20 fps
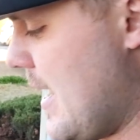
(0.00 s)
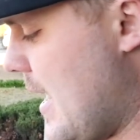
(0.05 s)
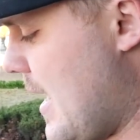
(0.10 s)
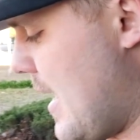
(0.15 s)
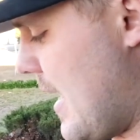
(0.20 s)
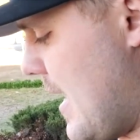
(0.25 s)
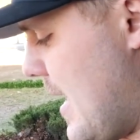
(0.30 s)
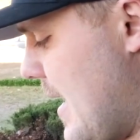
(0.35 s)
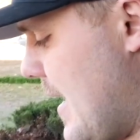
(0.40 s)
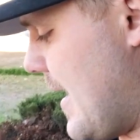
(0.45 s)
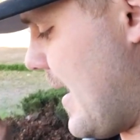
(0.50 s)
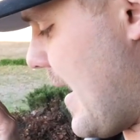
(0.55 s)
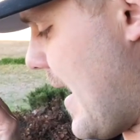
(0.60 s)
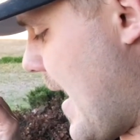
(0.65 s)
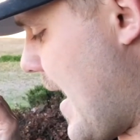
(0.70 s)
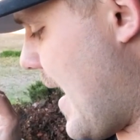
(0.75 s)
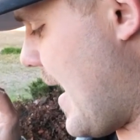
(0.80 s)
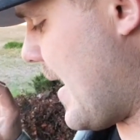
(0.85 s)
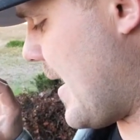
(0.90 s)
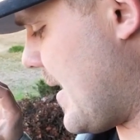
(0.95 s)

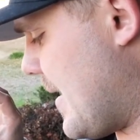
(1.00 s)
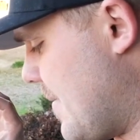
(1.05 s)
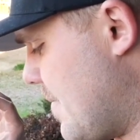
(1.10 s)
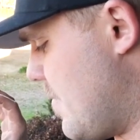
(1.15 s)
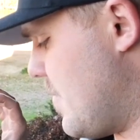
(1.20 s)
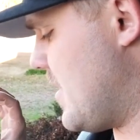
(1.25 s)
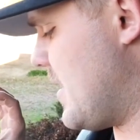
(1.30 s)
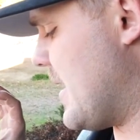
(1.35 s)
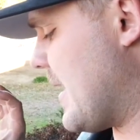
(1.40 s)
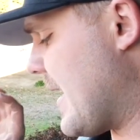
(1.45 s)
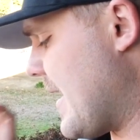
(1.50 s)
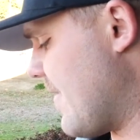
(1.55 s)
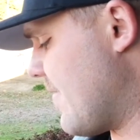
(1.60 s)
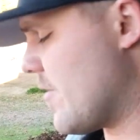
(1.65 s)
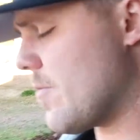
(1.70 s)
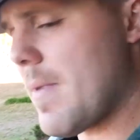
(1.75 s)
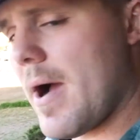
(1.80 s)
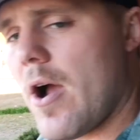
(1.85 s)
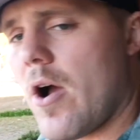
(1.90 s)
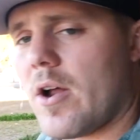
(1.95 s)
I'm gonna give
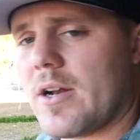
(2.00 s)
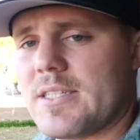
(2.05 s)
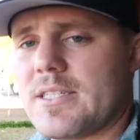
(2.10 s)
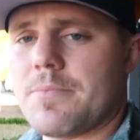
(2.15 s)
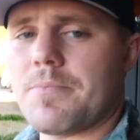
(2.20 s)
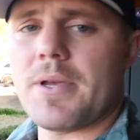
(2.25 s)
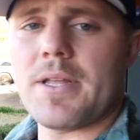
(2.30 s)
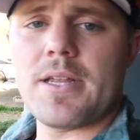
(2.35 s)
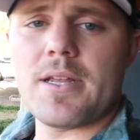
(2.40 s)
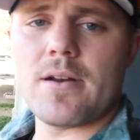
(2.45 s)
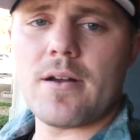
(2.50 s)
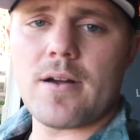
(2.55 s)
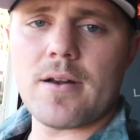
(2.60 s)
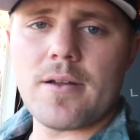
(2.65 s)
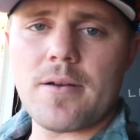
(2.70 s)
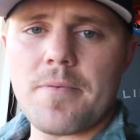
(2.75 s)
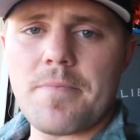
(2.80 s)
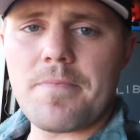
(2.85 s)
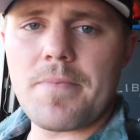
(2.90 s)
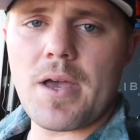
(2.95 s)
you my honest opinion on
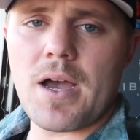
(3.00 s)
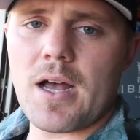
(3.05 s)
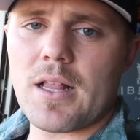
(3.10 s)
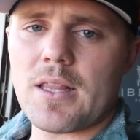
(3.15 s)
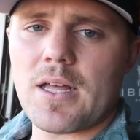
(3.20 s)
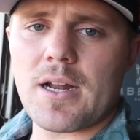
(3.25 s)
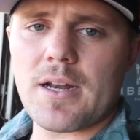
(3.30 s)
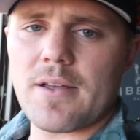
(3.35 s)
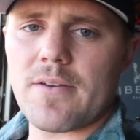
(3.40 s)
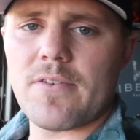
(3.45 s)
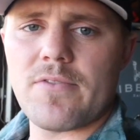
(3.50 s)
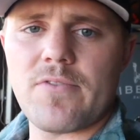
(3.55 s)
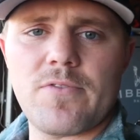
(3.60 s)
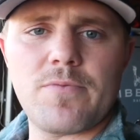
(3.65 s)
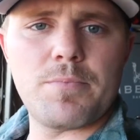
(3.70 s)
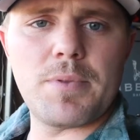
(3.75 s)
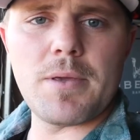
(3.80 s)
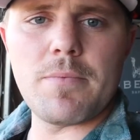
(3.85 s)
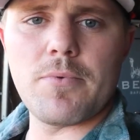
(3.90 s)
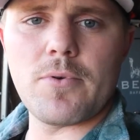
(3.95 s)
them. A lot
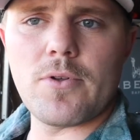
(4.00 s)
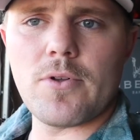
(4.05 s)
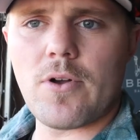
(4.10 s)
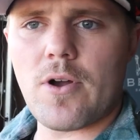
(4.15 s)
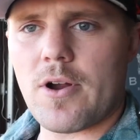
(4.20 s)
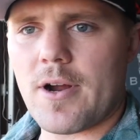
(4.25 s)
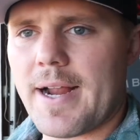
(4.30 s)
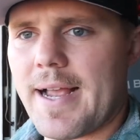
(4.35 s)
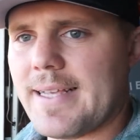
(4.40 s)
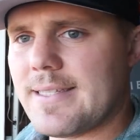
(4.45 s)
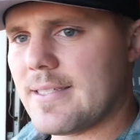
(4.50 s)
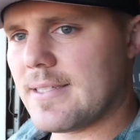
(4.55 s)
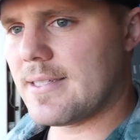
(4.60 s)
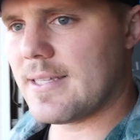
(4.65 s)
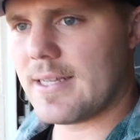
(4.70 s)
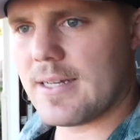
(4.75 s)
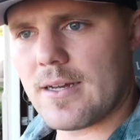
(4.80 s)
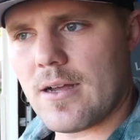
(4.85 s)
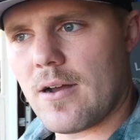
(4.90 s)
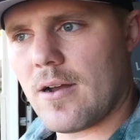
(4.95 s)
of people are
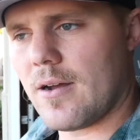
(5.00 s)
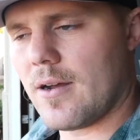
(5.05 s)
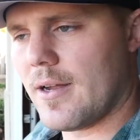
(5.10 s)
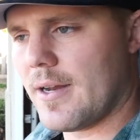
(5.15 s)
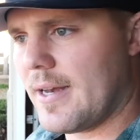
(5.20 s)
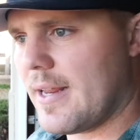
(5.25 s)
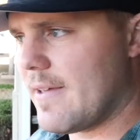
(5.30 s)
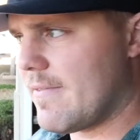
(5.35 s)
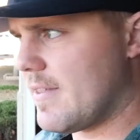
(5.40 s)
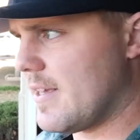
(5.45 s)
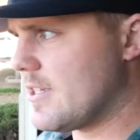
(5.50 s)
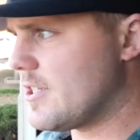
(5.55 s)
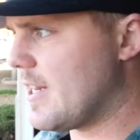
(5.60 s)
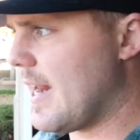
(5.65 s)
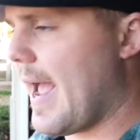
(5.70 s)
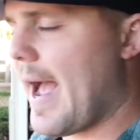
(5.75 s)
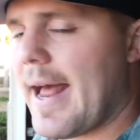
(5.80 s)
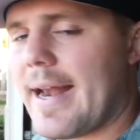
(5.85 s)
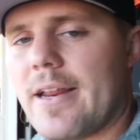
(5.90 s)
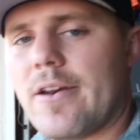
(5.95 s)
hesitant on if they should
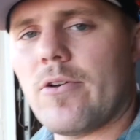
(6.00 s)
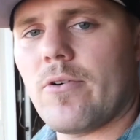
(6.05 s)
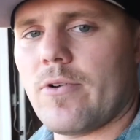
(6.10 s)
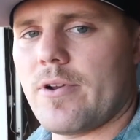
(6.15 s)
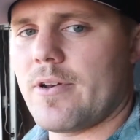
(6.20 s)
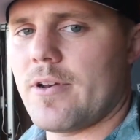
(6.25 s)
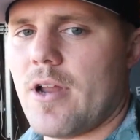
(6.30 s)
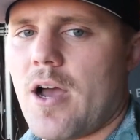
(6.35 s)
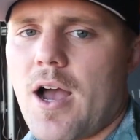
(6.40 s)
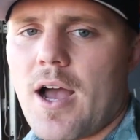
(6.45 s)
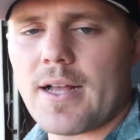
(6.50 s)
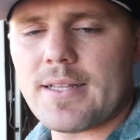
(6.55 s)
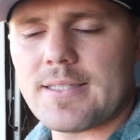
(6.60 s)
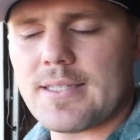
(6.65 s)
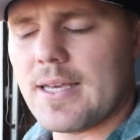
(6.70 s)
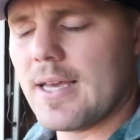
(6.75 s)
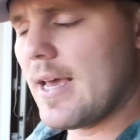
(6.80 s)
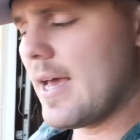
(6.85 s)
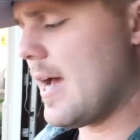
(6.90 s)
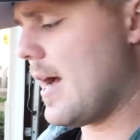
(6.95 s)
add it or
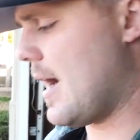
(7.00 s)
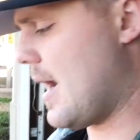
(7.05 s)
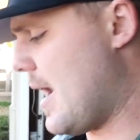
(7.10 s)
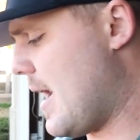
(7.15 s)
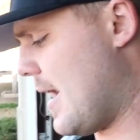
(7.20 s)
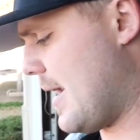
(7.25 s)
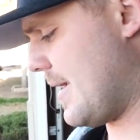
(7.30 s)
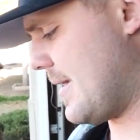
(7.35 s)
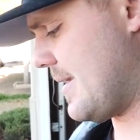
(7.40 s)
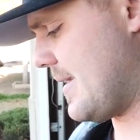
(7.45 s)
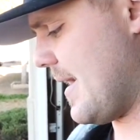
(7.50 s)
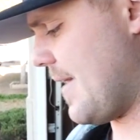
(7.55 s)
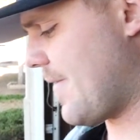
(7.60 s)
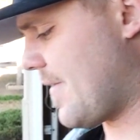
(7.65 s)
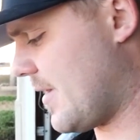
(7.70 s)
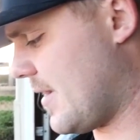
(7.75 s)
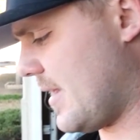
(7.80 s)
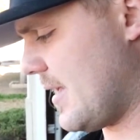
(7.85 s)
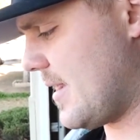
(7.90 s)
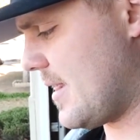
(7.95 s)
not. I
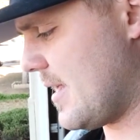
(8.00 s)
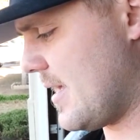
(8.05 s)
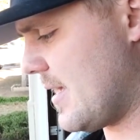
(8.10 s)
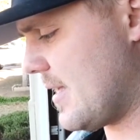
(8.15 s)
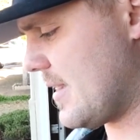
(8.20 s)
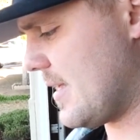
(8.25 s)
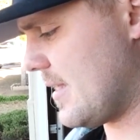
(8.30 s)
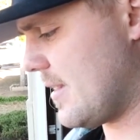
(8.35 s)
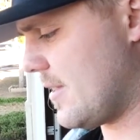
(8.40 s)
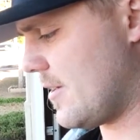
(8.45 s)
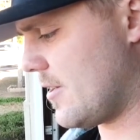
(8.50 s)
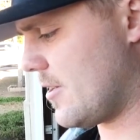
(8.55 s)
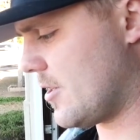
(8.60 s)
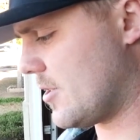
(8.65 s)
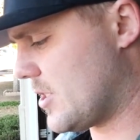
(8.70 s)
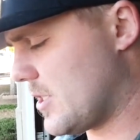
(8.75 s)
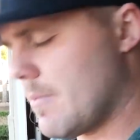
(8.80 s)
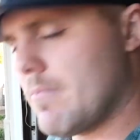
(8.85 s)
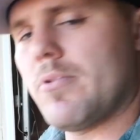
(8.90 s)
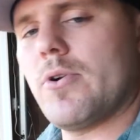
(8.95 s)
definitely think that there
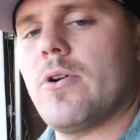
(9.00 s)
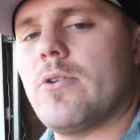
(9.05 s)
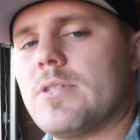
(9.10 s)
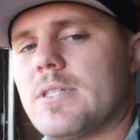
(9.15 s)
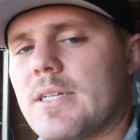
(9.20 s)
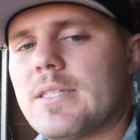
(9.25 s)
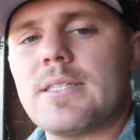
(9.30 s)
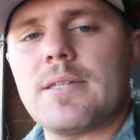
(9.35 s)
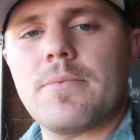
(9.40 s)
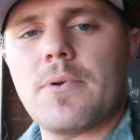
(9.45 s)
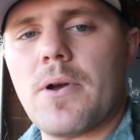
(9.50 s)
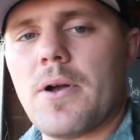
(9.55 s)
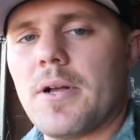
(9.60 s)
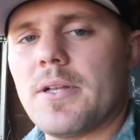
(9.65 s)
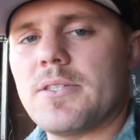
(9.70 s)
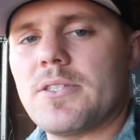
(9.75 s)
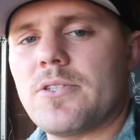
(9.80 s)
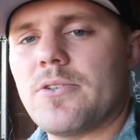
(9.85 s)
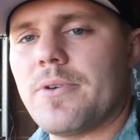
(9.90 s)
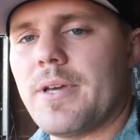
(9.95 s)
are some pros and some
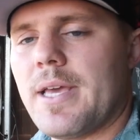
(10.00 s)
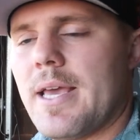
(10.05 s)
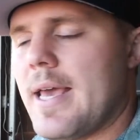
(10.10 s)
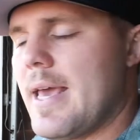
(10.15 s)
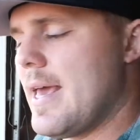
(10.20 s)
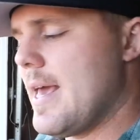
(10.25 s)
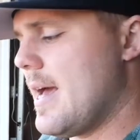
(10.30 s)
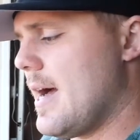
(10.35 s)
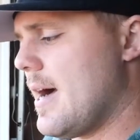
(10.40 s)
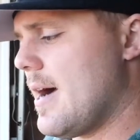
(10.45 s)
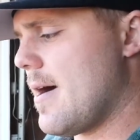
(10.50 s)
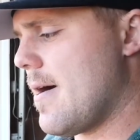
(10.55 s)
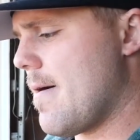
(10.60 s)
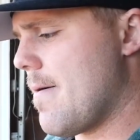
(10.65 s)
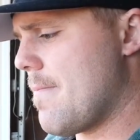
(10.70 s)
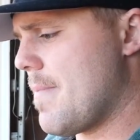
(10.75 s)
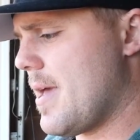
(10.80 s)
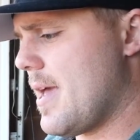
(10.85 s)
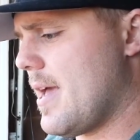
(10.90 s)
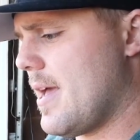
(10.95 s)
cons to it,
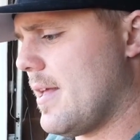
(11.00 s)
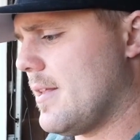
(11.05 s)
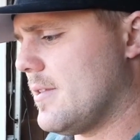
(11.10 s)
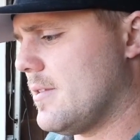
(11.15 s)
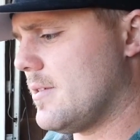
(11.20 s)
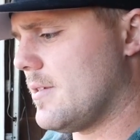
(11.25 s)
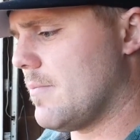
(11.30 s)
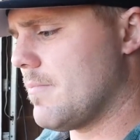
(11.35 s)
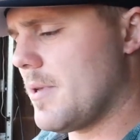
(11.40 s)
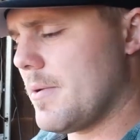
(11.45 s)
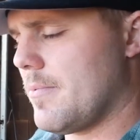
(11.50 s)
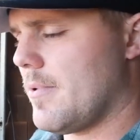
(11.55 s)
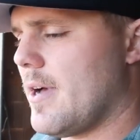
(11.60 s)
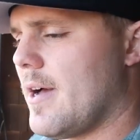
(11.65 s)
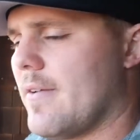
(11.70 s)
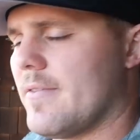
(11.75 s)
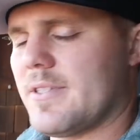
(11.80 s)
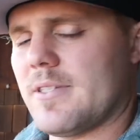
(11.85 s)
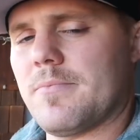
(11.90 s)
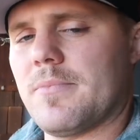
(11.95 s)
and some people
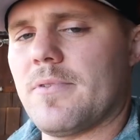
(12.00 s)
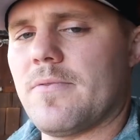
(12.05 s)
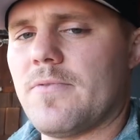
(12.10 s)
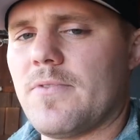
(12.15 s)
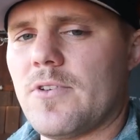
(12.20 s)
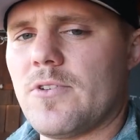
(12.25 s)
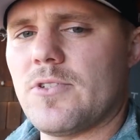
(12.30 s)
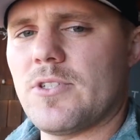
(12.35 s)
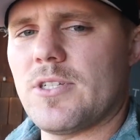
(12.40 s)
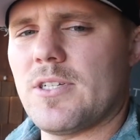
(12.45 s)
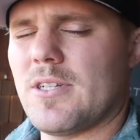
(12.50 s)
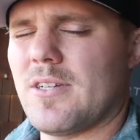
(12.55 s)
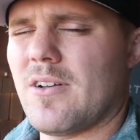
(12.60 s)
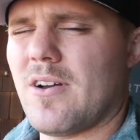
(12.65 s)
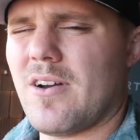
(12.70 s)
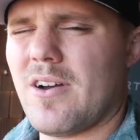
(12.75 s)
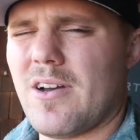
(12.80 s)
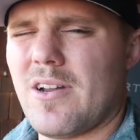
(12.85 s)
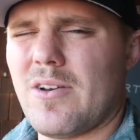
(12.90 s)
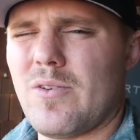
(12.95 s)
have some confusion
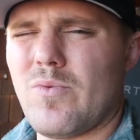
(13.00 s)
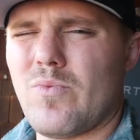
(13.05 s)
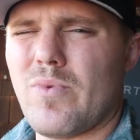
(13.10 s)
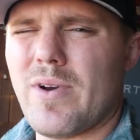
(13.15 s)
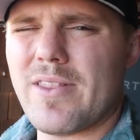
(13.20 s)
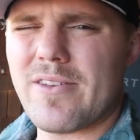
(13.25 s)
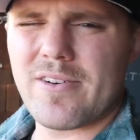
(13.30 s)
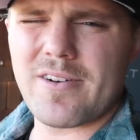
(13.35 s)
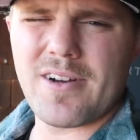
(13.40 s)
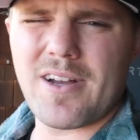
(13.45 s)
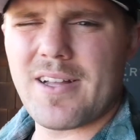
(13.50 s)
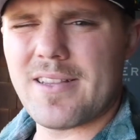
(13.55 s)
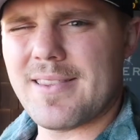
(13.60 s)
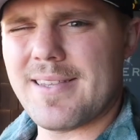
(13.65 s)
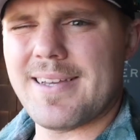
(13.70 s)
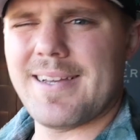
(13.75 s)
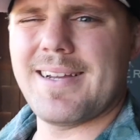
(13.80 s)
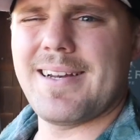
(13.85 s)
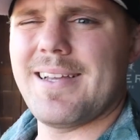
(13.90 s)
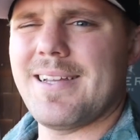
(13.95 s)
on whether or not
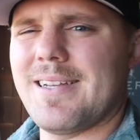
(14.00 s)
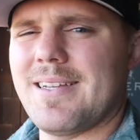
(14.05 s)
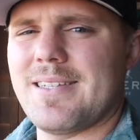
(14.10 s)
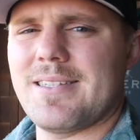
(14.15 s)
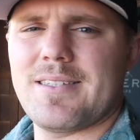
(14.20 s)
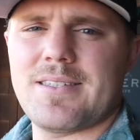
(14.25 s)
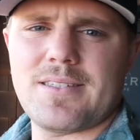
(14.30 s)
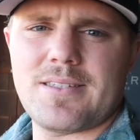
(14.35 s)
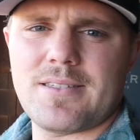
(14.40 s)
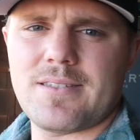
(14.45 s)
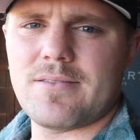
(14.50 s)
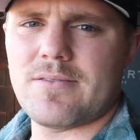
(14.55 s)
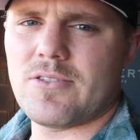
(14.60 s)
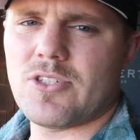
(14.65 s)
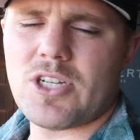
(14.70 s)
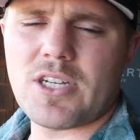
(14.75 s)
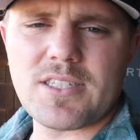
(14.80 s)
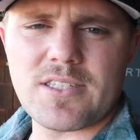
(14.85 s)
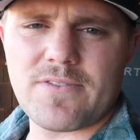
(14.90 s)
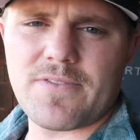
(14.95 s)
that it is
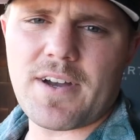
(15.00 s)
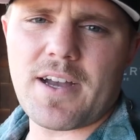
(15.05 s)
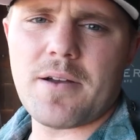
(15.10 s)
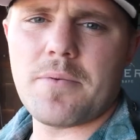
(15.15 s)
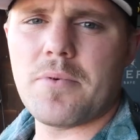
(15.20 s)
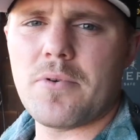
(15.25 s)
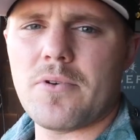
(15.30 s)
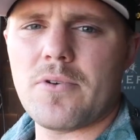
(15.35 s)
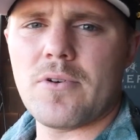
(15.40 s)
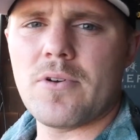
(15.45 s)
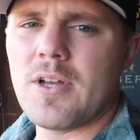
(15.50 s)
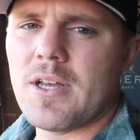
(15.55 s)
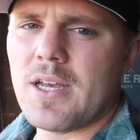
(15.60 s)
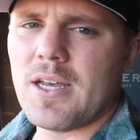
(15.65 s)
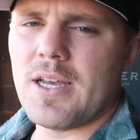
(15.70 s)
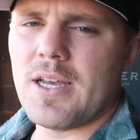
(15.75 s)
justifiable,